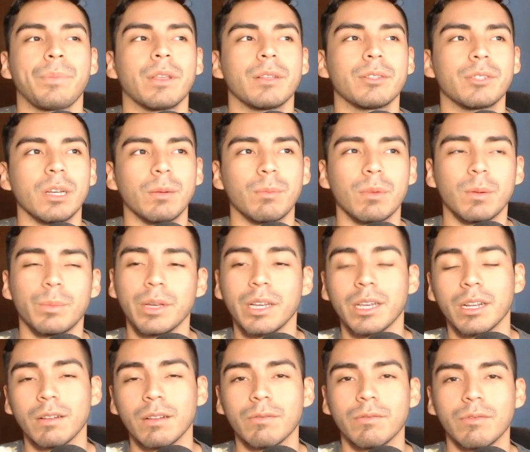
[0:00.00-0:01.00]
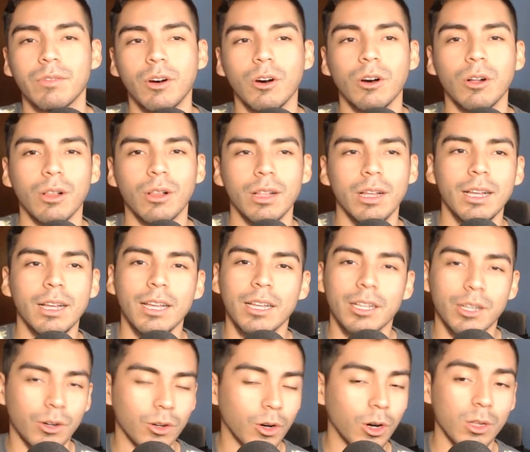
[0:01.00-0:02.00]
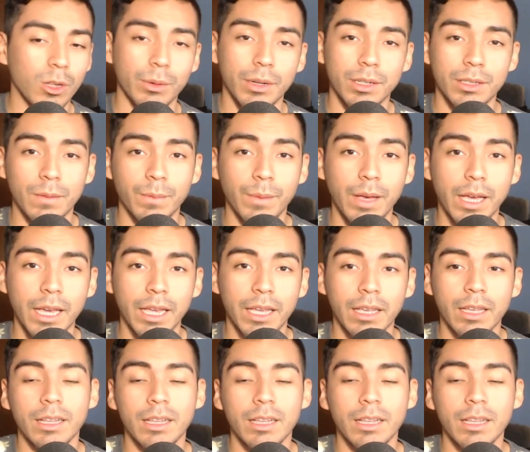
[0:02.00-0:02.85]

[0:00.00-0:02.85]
summer, begin of fall, go all the way to May.